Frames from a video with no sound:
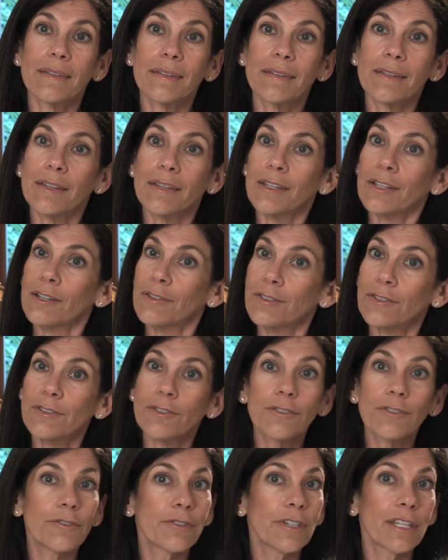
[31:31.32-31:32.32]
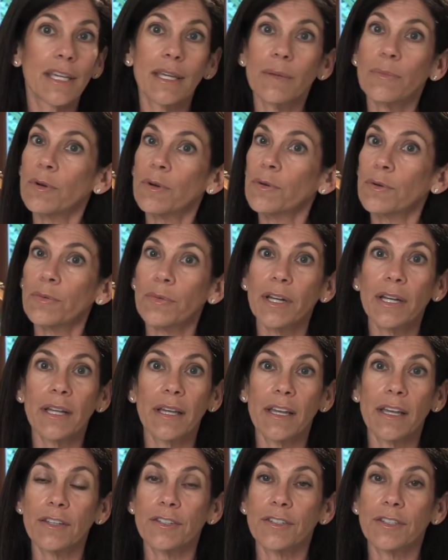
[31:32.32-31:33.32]
you know, surgery, chemo, or
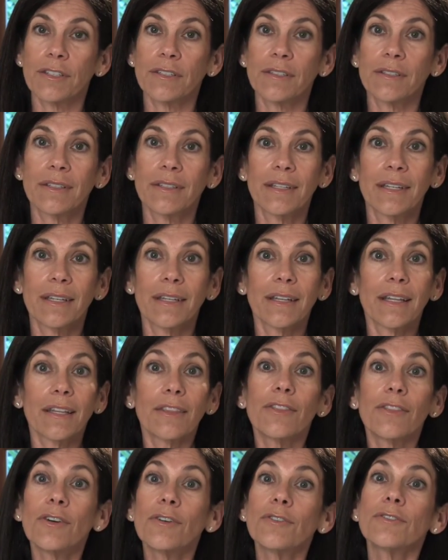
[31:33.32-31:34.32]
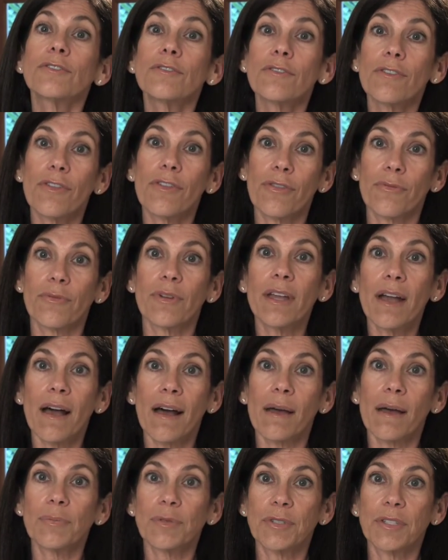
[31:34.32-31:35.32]
radiation. Like those are the three
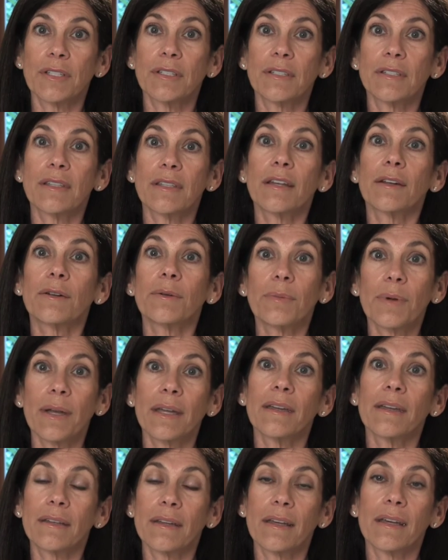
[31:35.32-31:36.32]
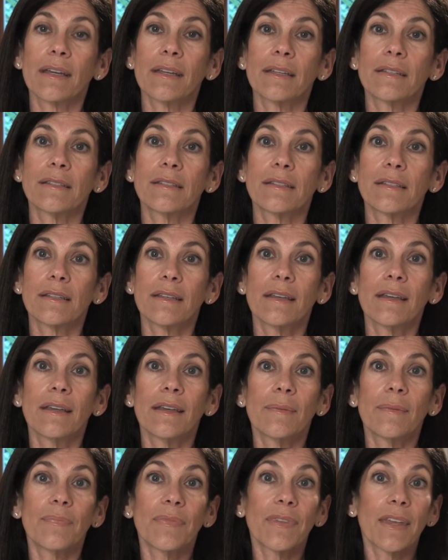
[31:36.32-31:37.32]
options that are recognized
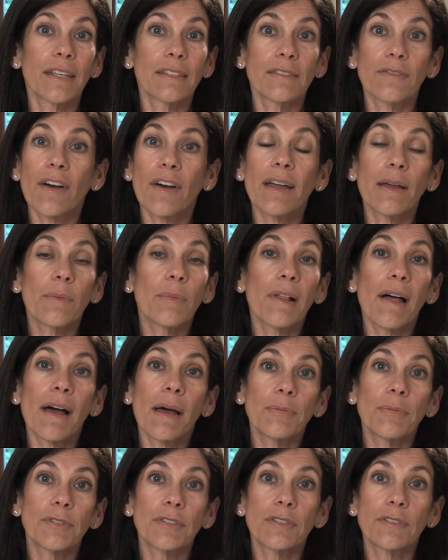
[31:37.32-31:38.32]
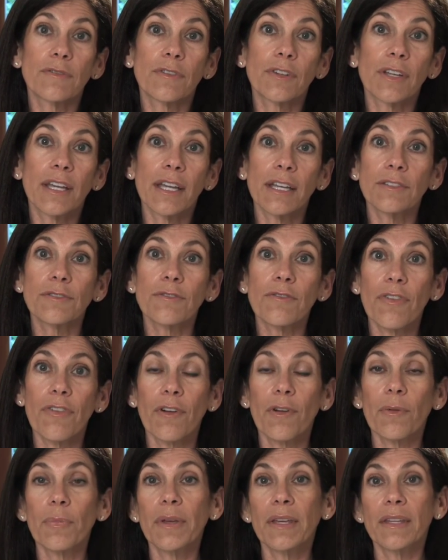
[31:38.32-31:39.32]
as viable options for cancer
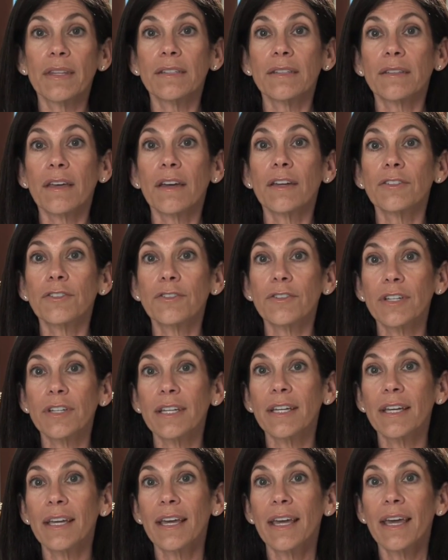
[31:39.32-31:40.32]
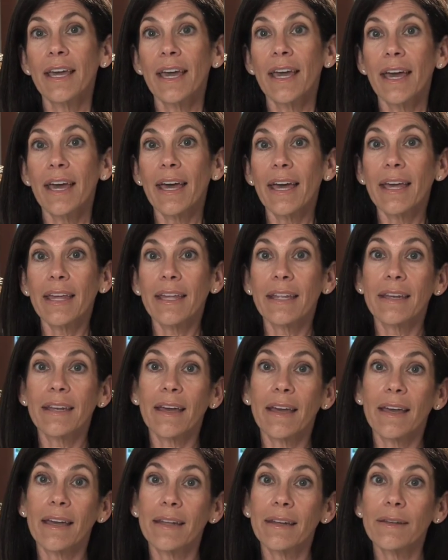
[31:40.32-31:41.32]
therapy in this country. And
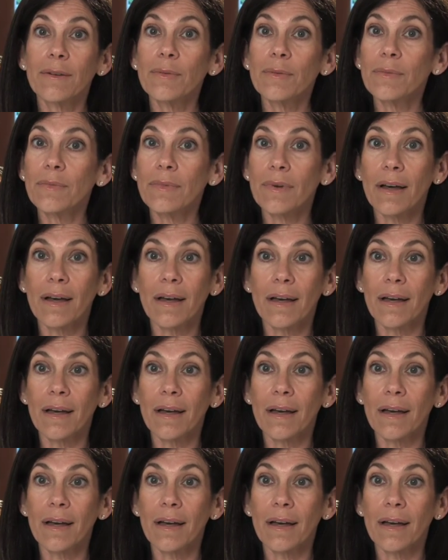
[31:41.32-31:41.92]
I'm